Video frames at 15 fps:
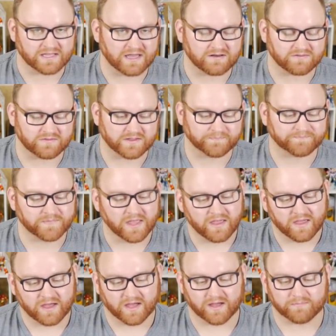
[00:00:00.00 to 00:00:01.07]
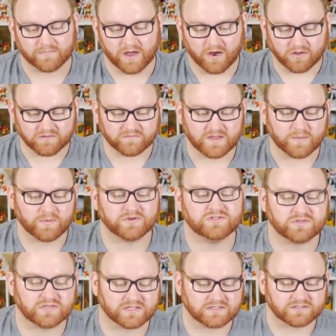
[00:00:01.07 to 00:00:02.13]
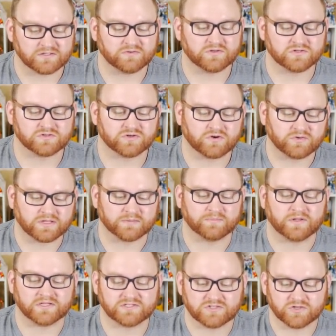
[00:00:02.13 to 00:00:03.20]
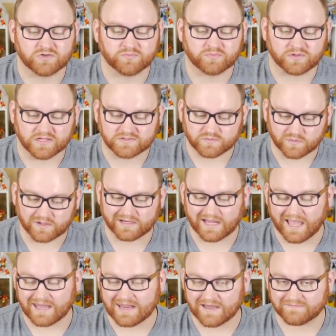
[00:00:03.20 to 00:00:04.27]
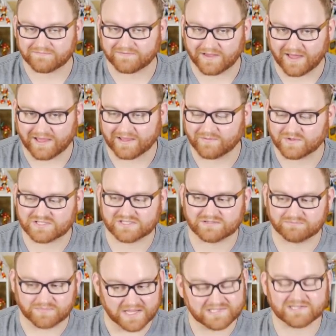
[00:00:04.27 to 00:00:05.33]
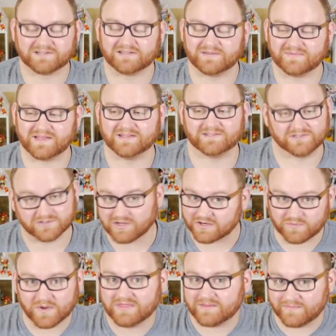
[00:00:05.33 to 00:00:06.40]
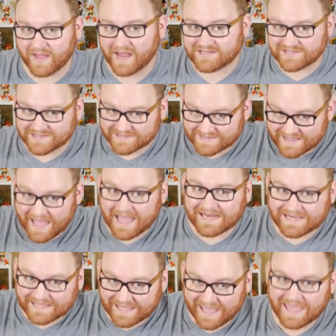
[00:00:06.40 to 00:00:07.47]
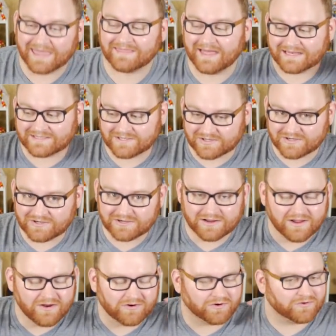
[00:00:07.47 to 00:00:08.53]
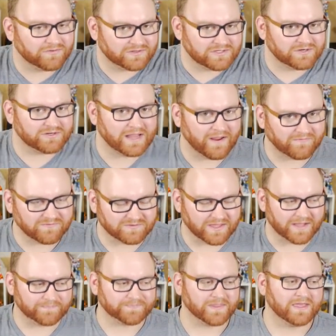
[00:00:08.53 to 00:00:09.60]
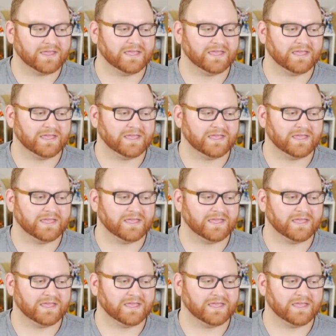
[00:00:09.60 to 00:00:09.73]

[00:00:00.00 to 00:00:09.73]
that kind of thing. Um, all the vampires you get, you control get plus two, plus one, and have flying, which basically means you're going to win the match that game, that turn, or the turn after that